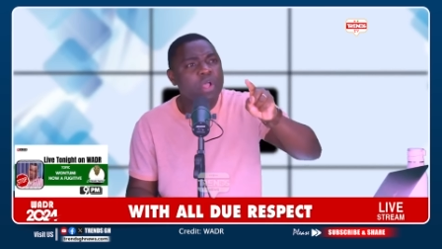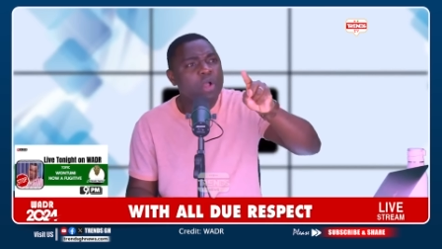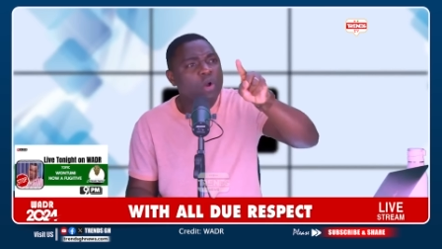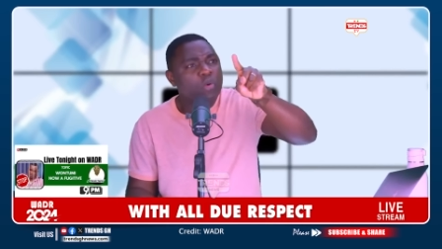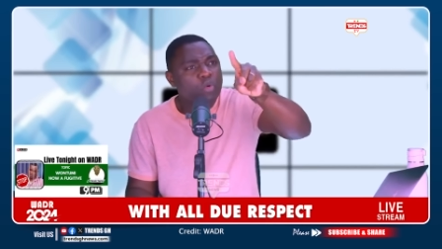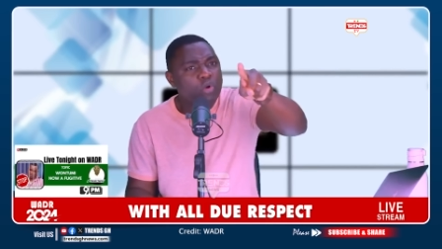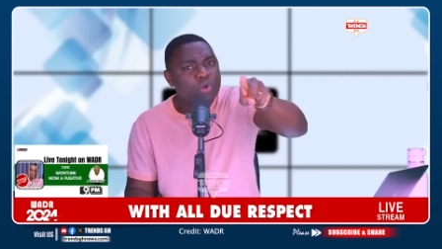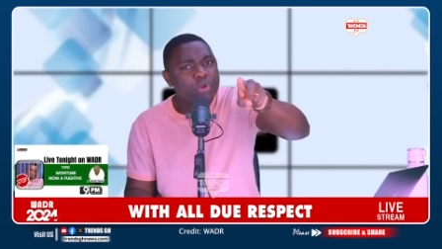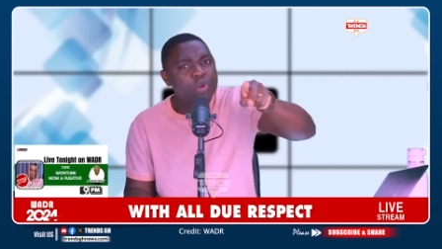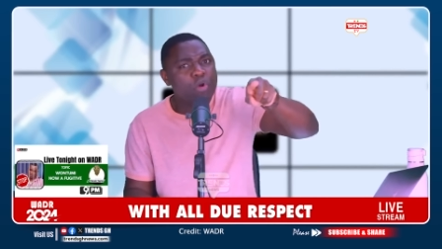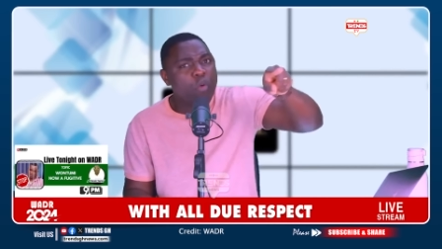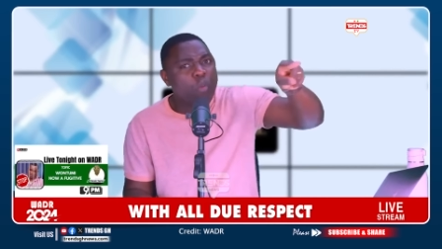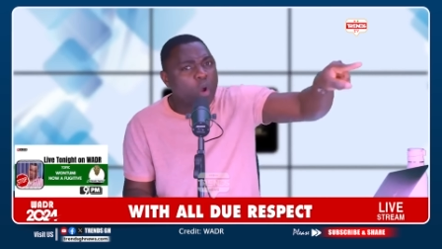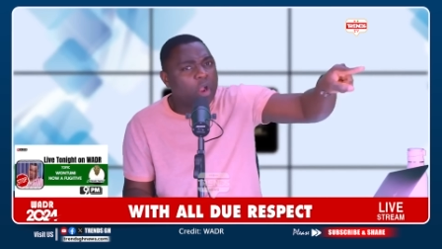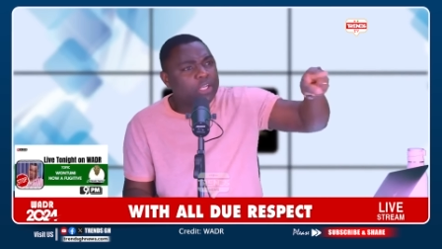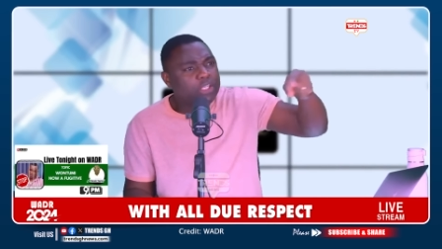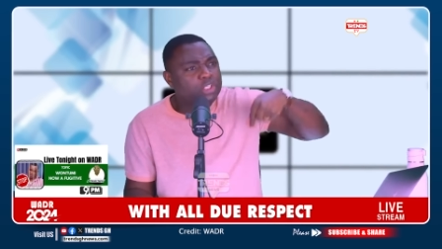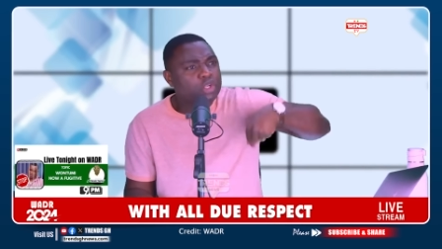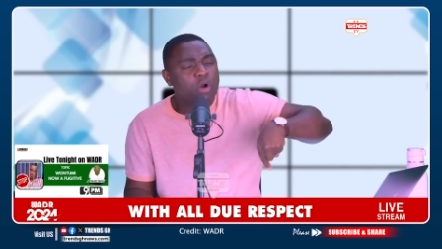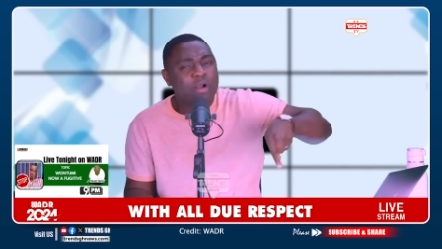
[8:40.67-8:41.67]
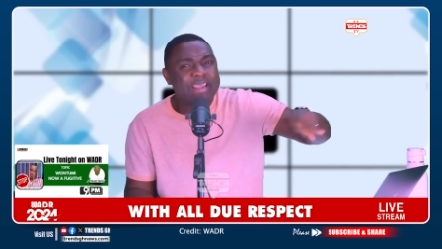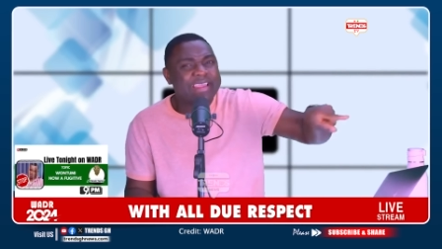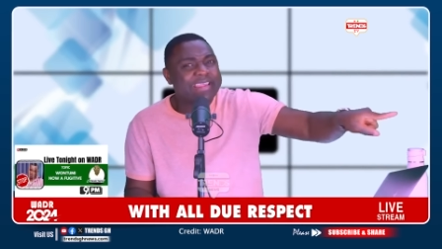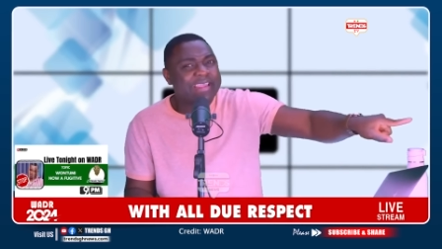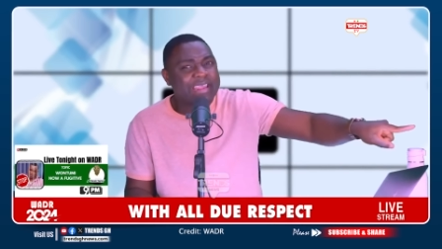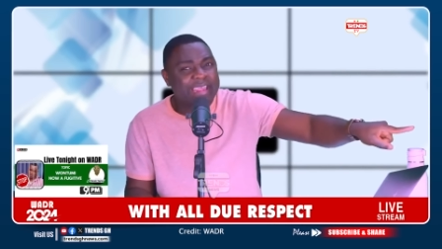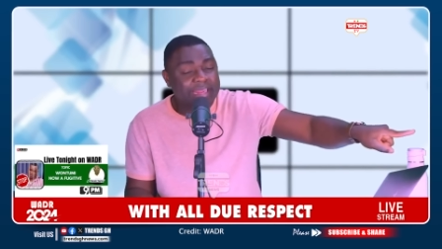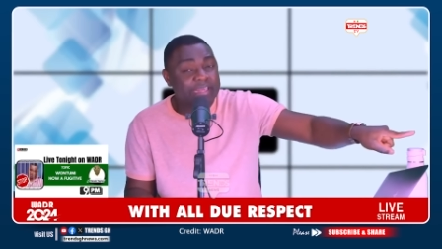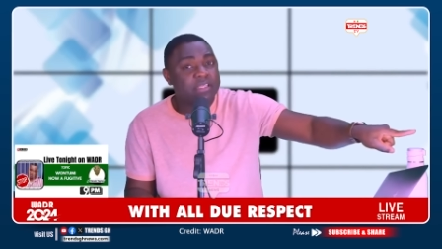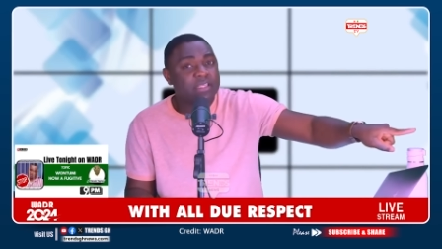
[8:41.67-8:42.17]
would you want your
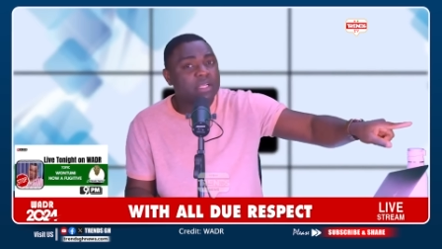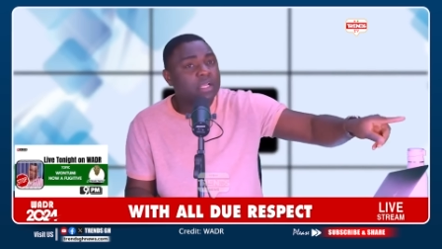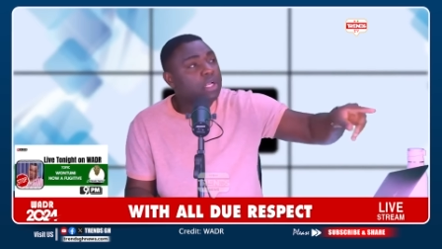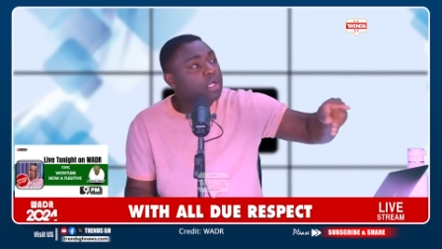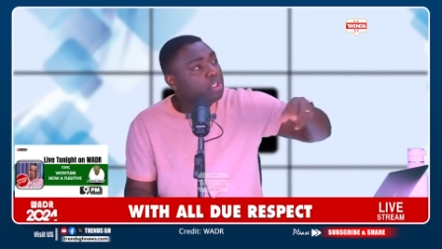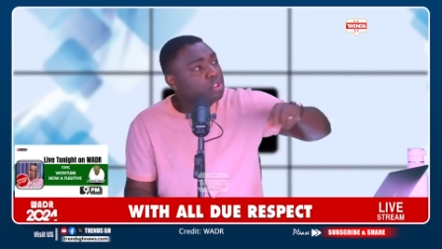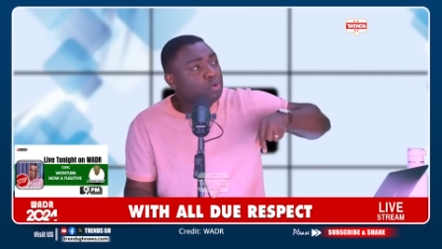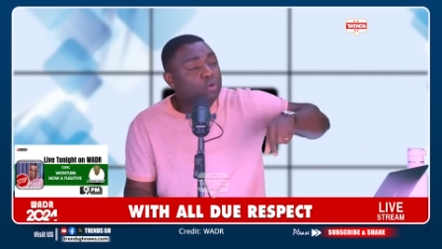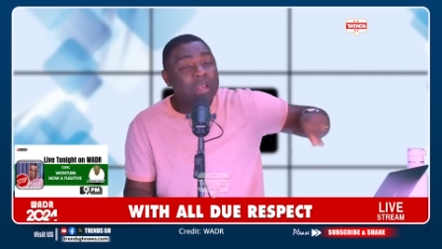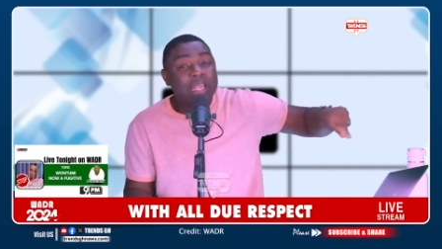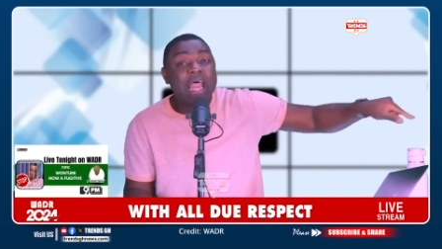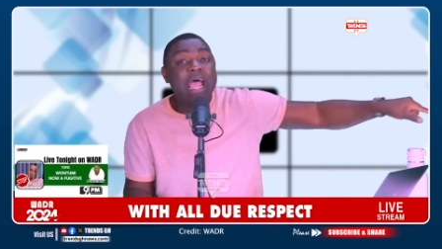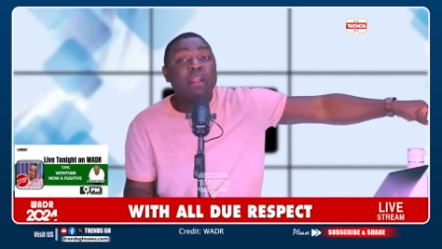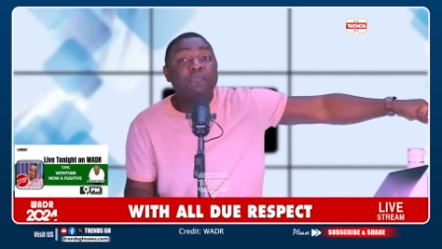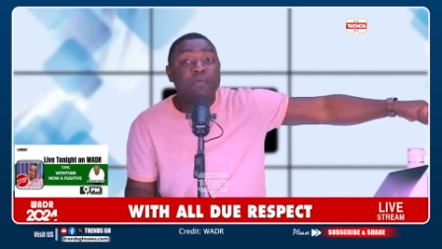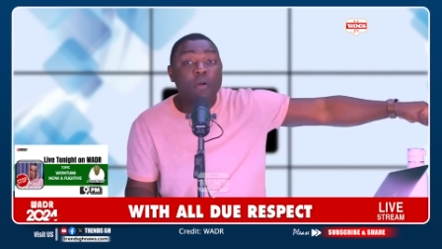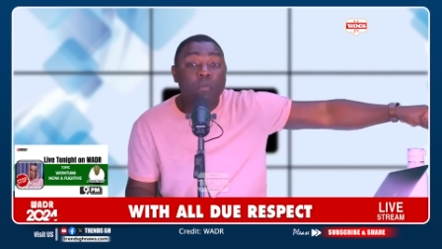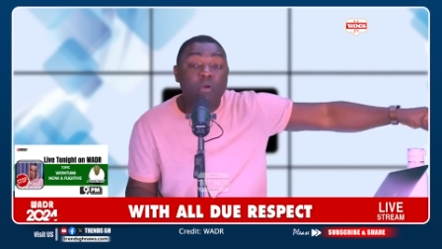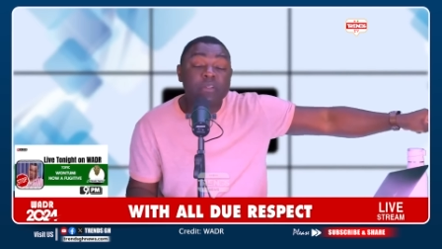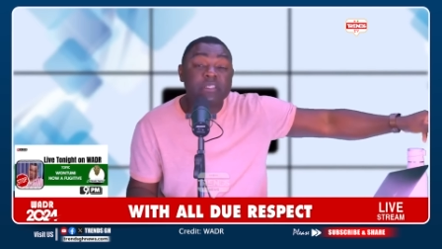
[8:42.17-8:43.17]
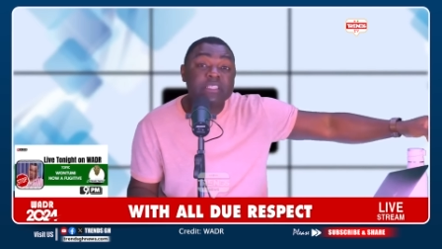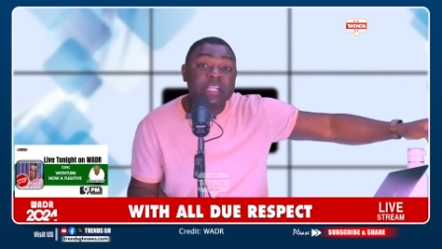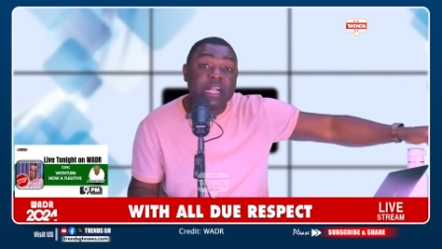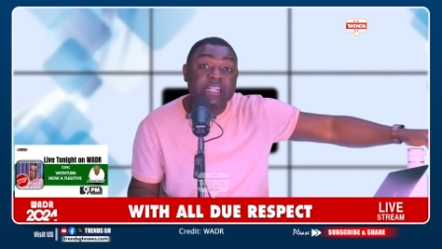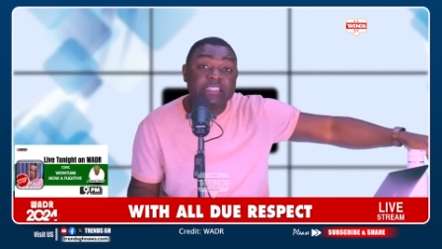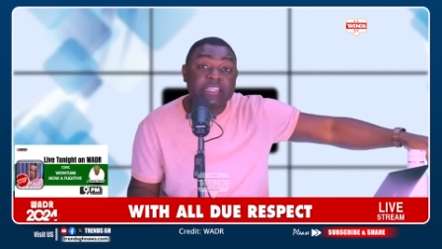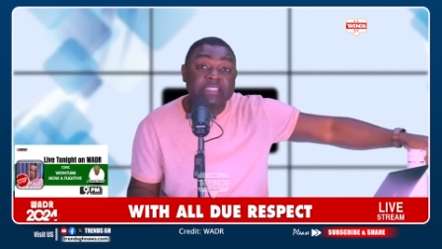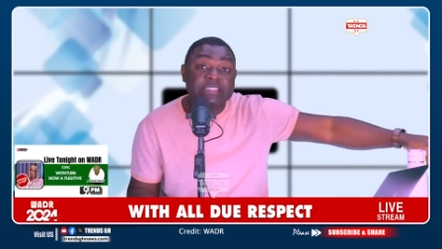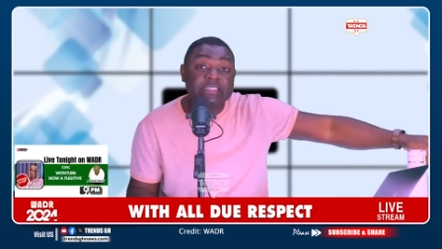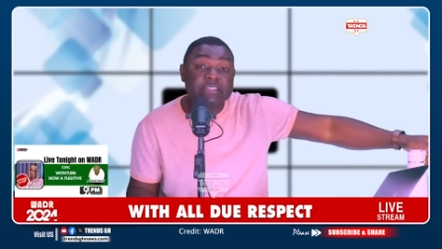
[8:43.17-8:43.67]
kid to learn from Kwasi
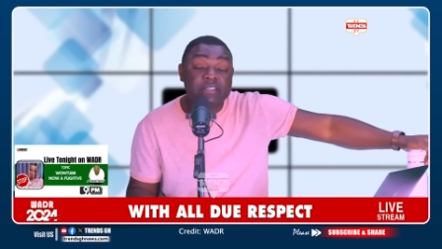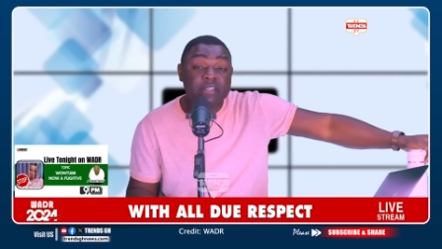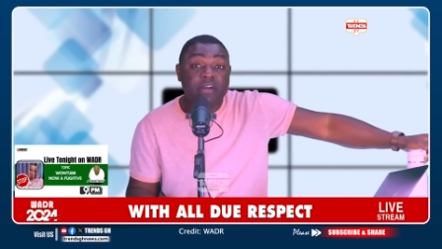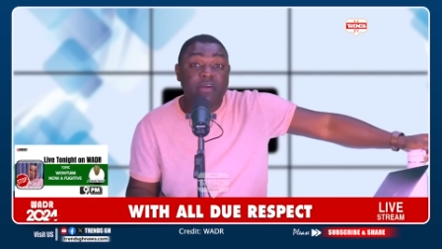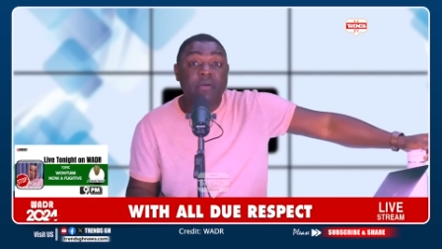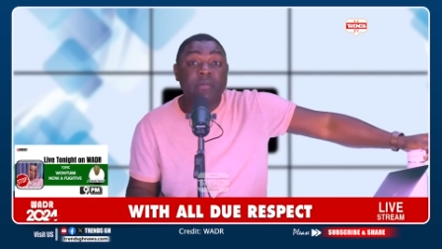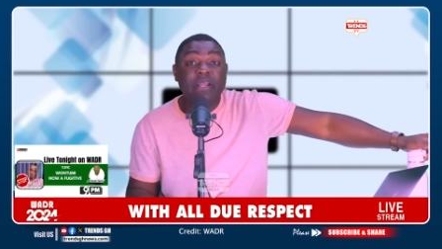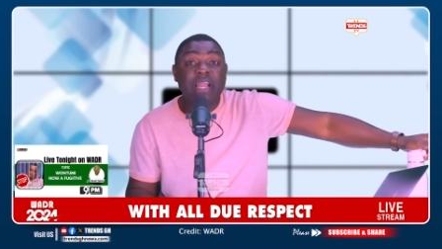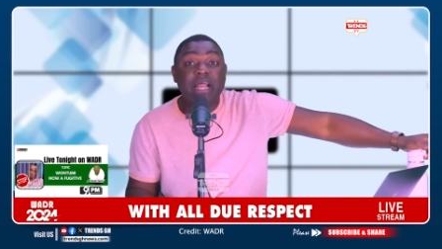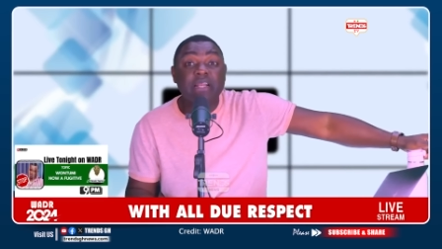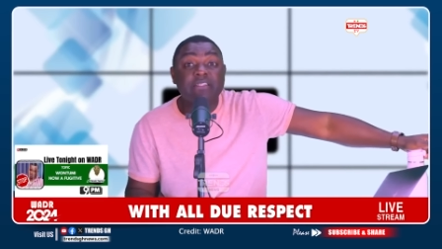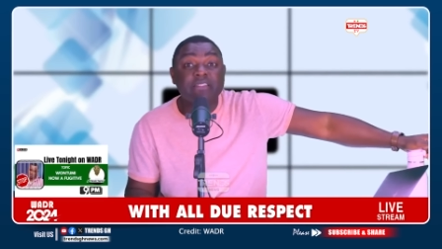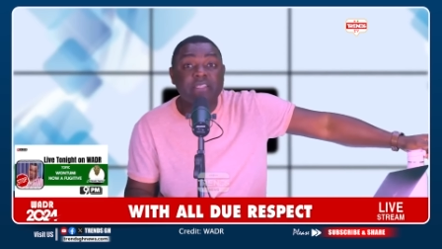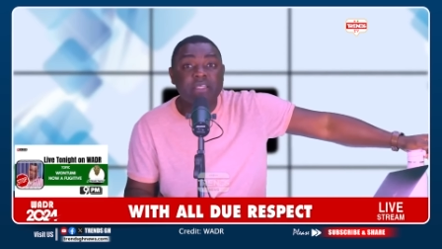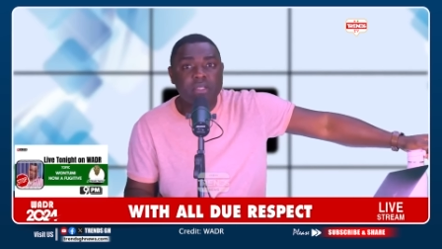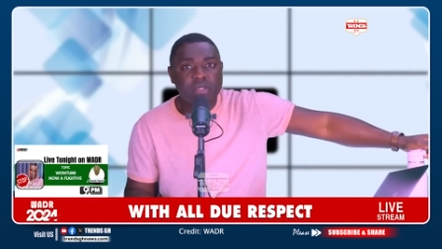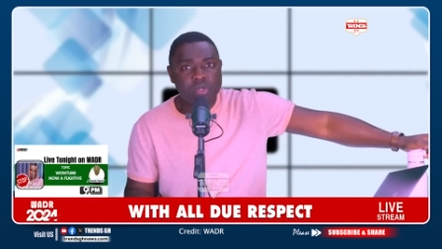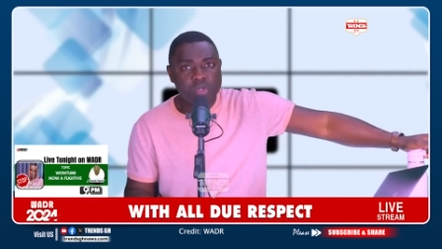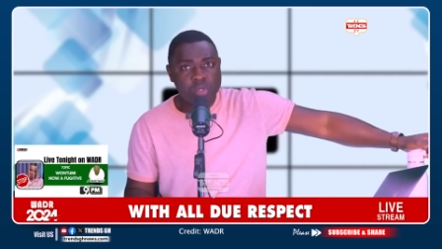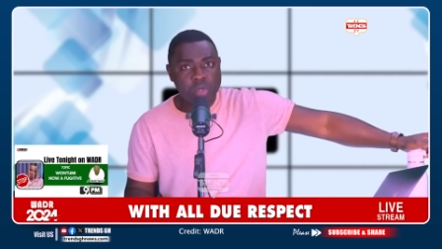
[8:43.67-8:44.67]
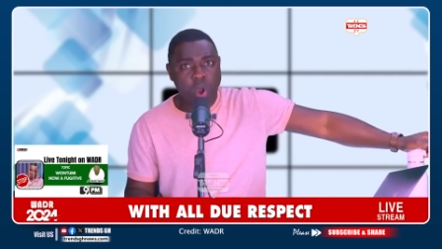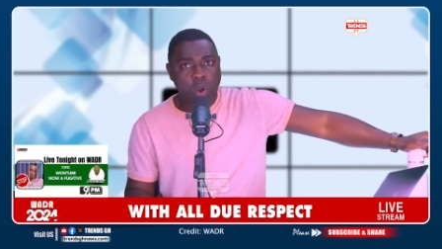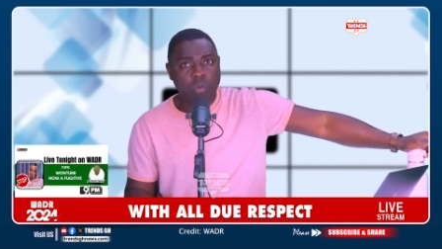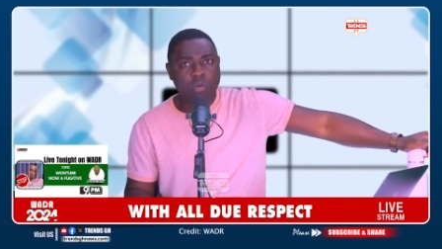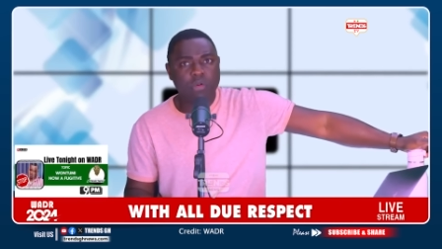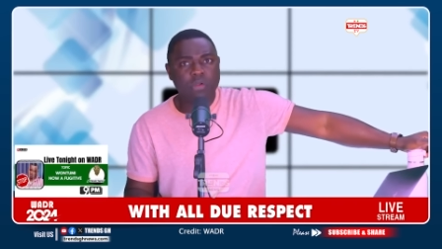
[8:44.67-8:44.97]
Nyantakyi's criminality? No.